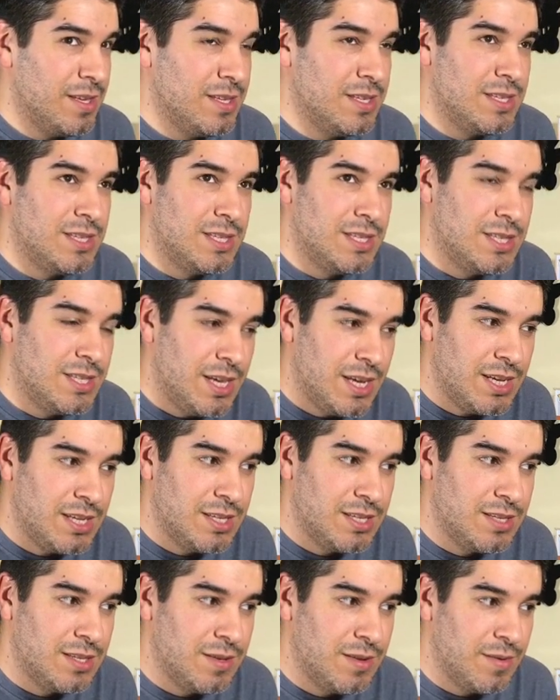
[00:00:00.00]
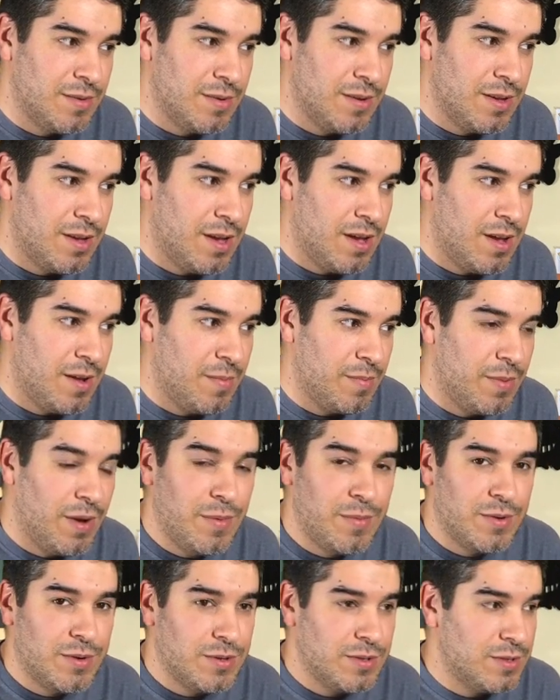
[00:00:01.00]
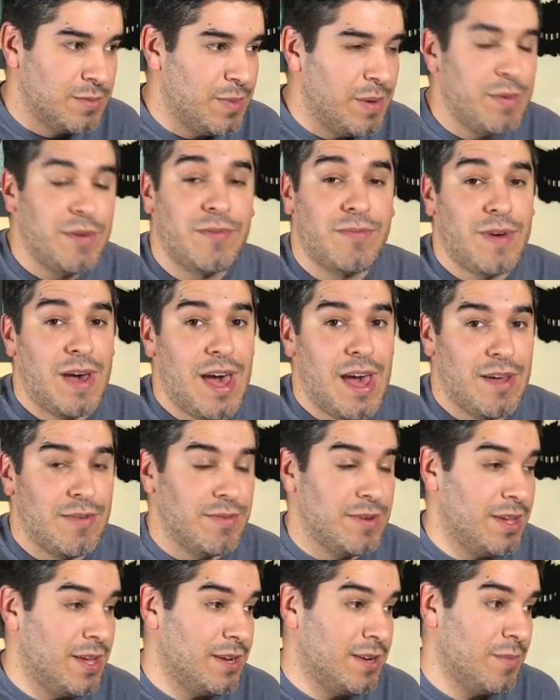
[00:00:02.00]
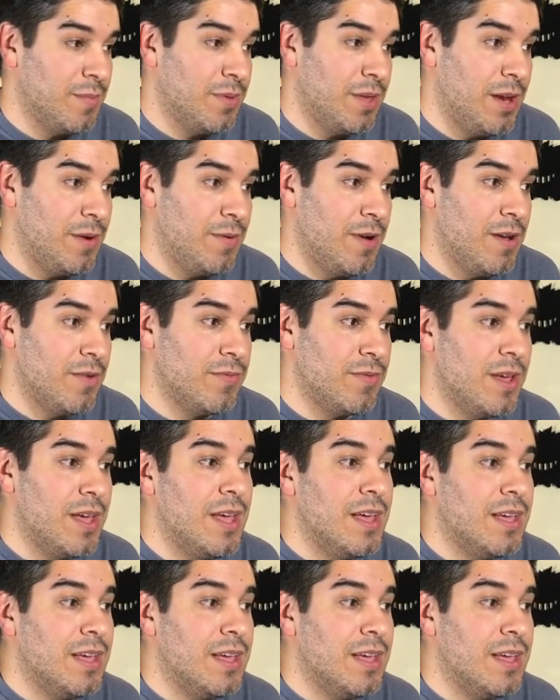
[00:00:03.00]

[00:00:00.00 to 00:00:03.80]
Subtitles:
6 bubbles, maybe 5, to get to Play Rough.